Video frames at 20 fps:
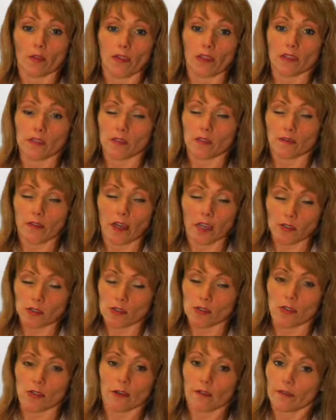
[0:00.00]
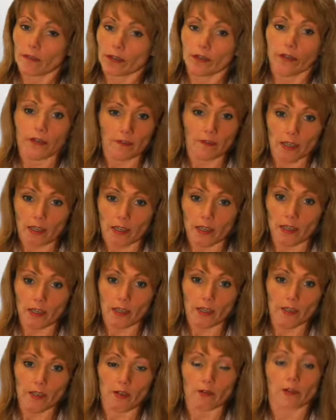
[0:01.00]
these devices are very,
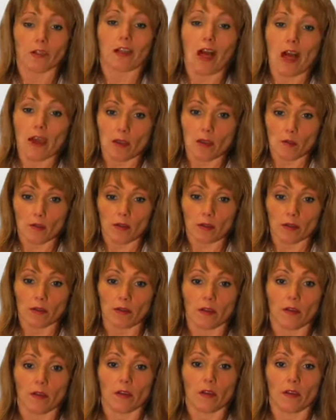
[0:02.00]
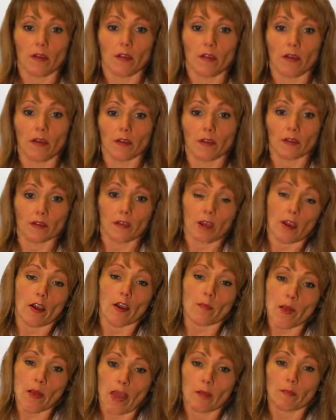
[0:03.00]
very reliable, they
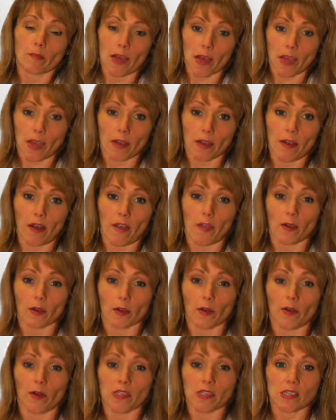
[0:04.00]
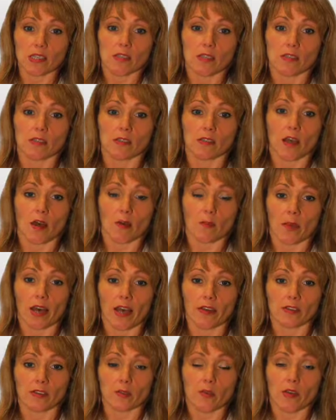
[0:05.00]
are man-made, and there always is a
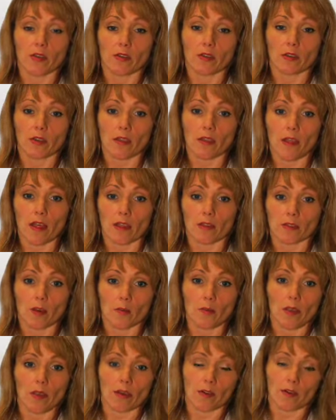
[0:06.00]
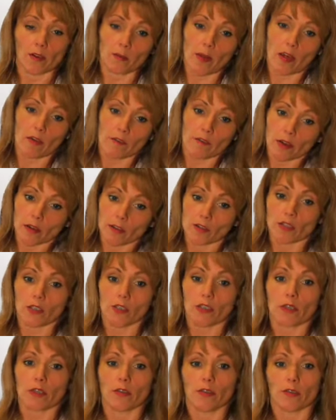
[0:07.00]
possibility that something could
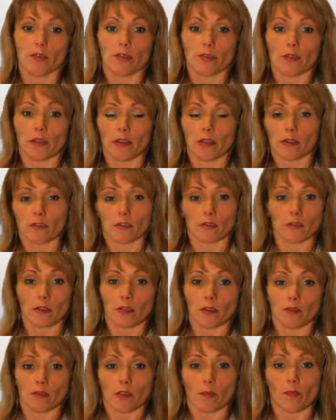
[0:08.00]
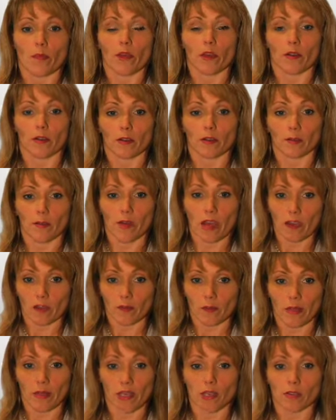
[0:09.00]
malfunction or that something could be out
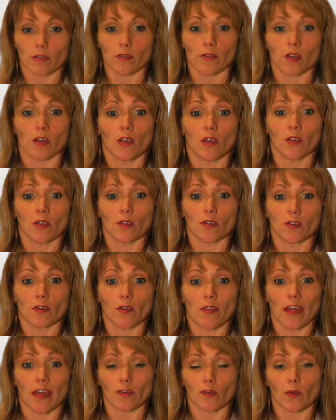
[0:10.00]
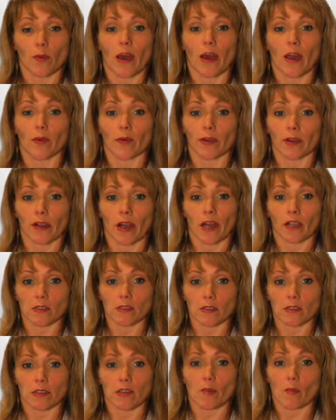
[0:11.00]
of place. So that's why we're
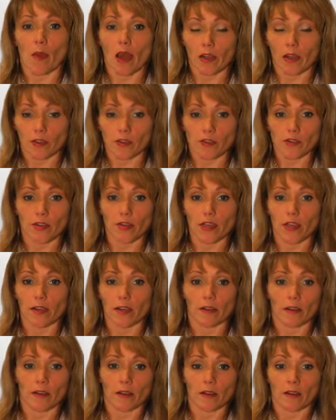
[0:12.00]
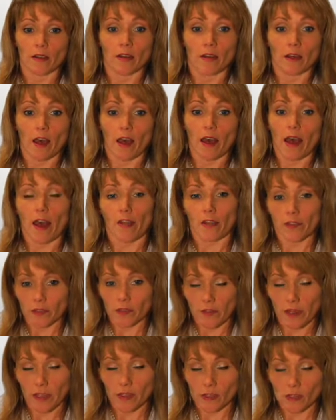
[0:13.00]
constantly monitoring how the
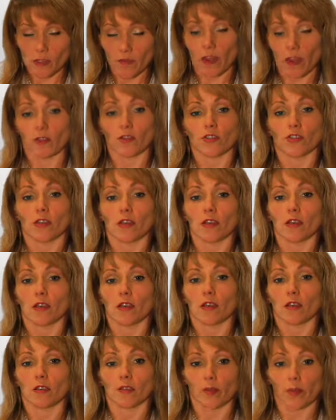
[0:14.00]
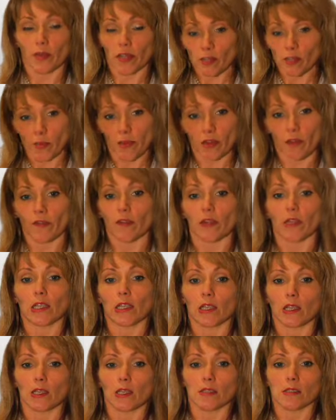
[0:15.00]
device is functioning, the placement of the
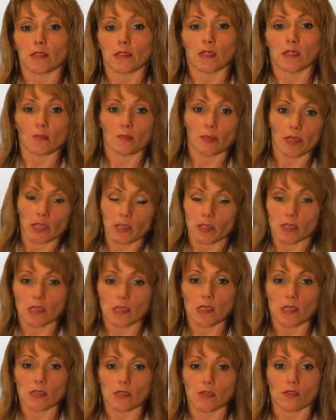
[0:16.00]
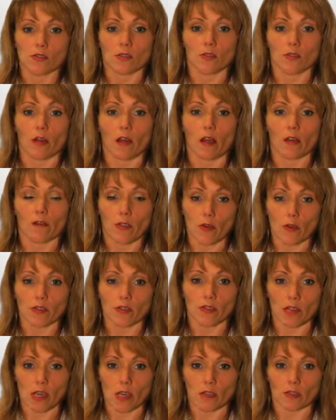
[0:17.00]
leads, the impedances, and all of
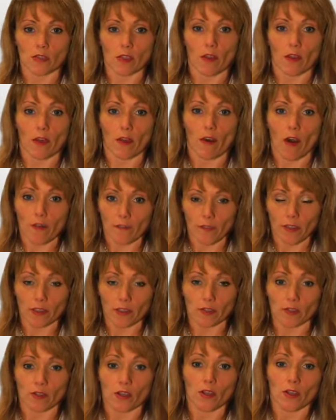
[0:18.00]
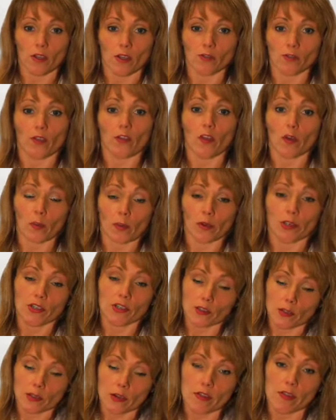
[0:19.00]
those things in the office, so that we're
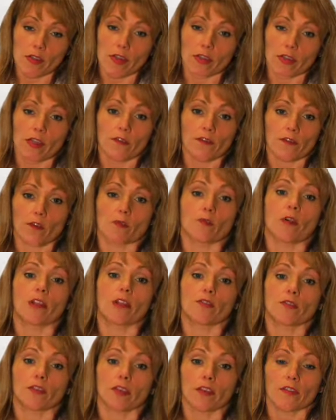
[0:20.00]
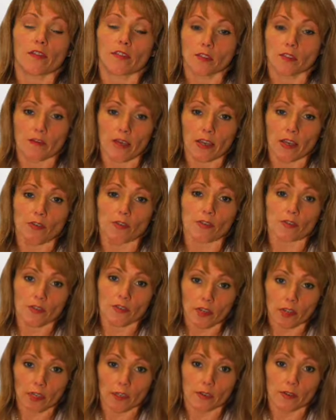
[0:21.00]
sure that if and when you need the device to
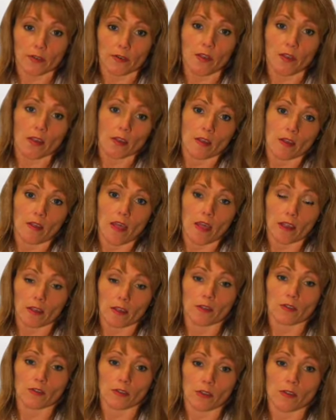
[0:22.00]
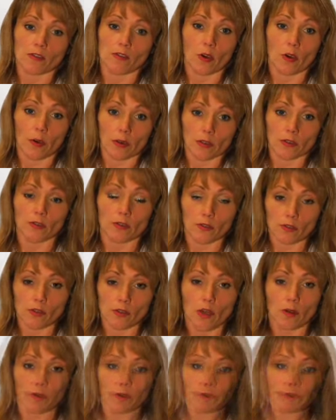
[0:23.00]
treat you, that it's going to do so.